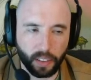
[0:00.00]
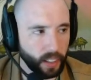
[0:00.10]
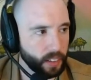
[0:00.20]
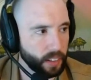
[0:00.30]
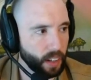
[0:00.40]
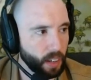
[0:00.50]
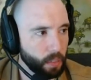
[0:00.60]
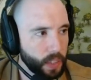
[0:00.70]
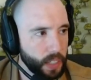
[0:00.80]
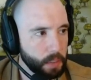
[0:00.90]
And
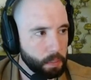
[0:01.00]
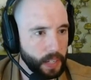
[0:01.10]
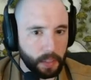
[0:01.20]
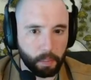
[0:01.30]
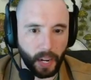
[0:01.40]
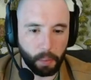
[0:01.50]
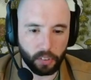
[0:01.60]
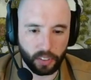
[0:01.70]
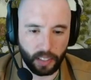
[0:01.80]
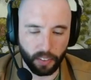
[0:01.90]
we make maps
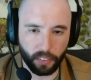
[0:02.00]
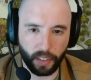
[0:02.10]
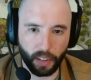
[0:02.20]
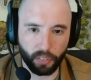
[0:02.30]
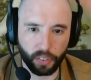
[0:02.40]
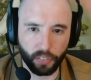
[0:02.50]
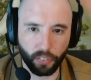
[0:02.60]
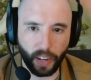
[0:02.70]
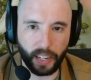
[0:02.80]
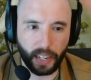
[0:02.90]
together every
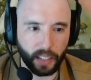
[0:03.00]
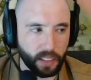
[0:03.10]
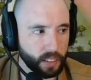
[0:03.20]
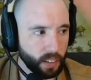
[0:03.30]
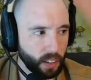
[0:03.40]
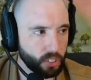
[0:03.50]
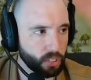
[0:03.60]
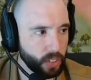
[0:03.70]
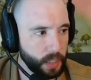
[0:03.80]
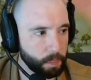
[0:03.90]
Friday on stream.